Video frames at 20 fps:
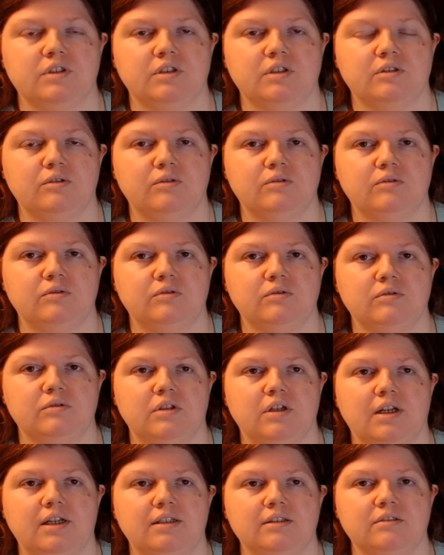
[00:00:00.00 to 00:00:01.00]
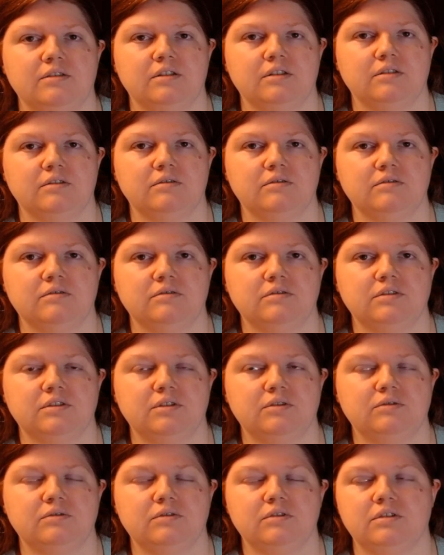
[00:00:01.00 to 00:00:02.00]
So, I don't know.
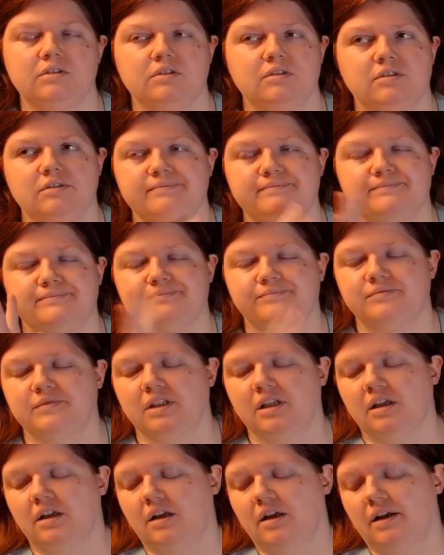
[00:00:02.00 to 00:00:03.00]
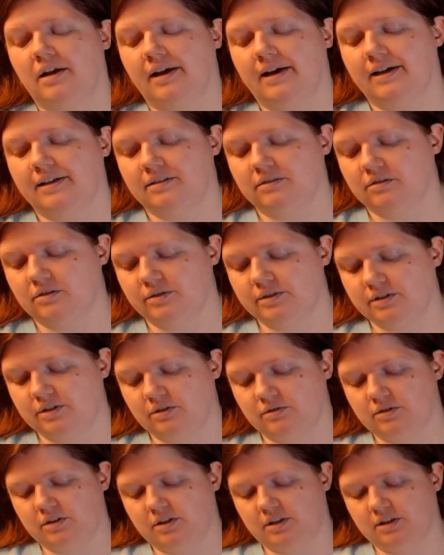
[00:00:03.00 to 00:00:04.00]
So, I don't know what's
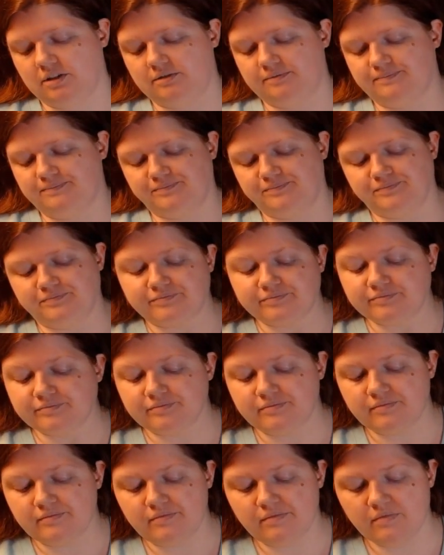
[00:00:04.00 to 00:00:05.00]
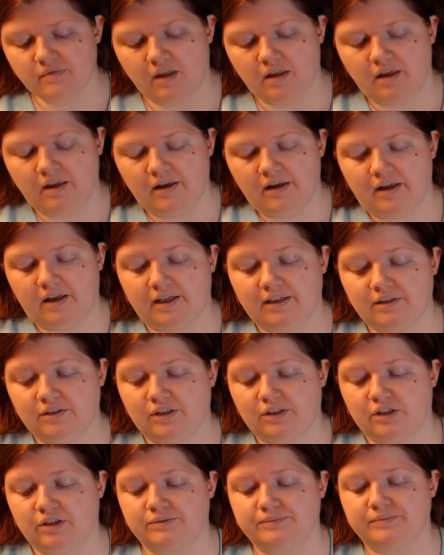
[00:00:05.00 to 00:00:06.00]
going on. I don't
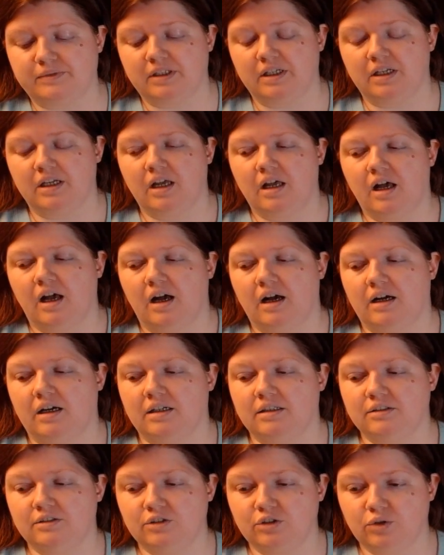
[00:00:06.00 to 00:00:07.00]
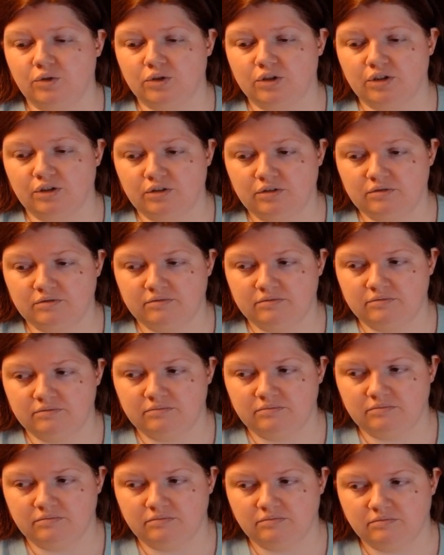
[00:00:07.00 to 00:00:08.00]
know. Uh, Laurel
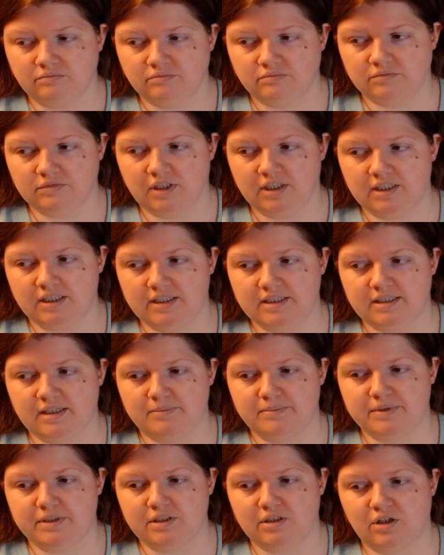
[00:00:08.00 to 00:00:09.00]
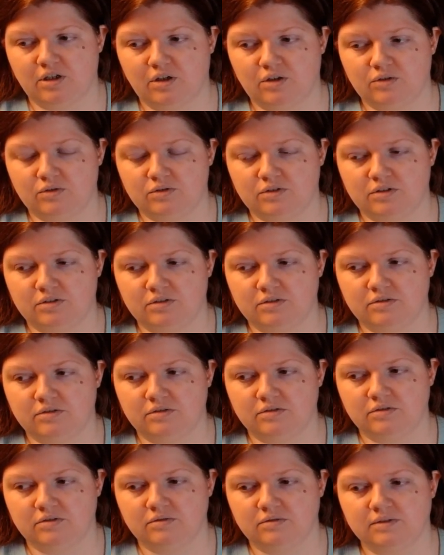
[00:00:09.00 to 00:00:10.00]
in this episode
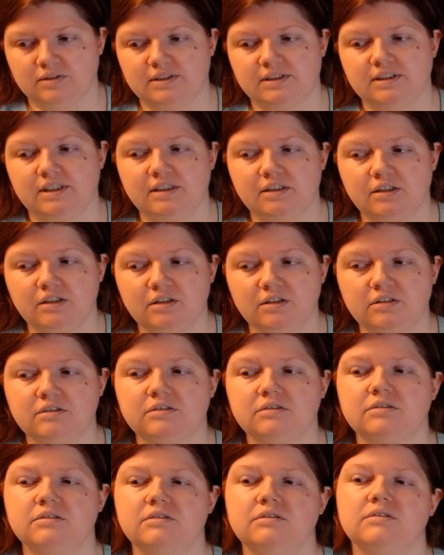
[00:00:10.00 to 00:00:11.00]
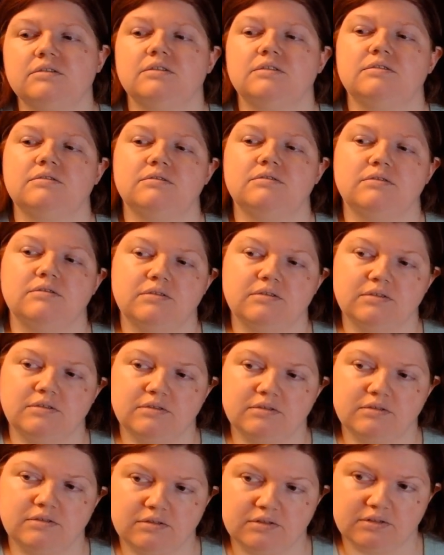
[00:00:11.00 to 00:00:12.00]
was a little
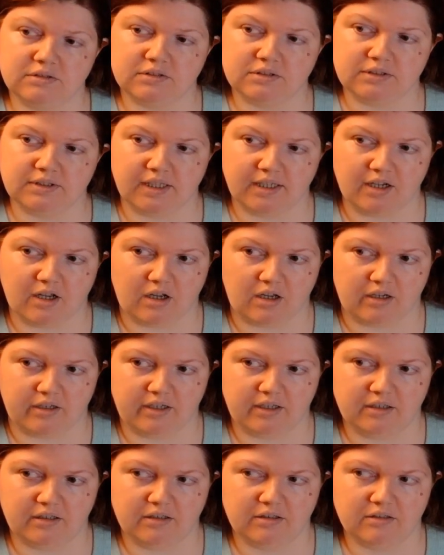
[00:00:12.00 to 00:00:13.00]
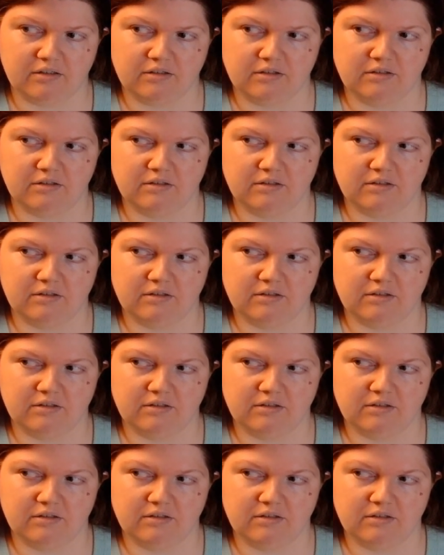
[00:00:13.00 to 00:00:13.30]
psychotic